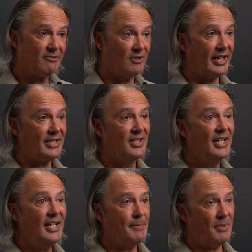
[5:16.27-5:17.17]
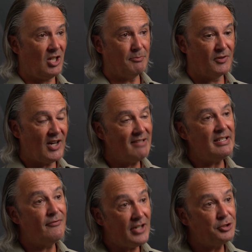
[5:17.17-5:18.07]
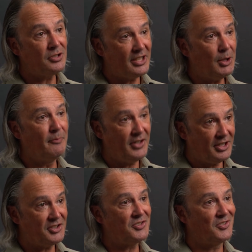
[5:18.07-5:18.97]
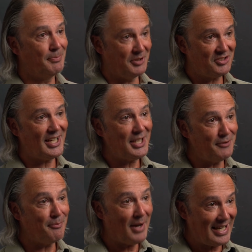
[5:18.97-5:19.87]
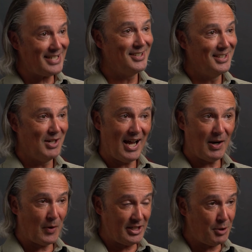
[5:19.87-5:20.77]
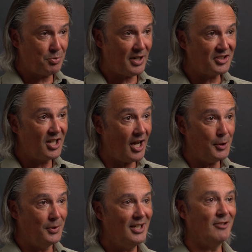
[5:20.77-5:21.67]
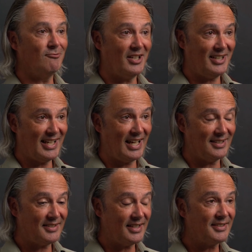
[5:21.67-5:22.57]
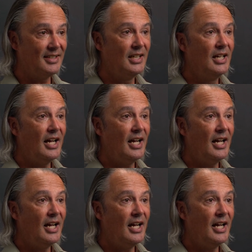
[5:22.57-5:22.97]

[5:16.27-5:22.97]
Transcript: done it right, it becomes very visually obvious the mistake you've made when you press go and run the analysis.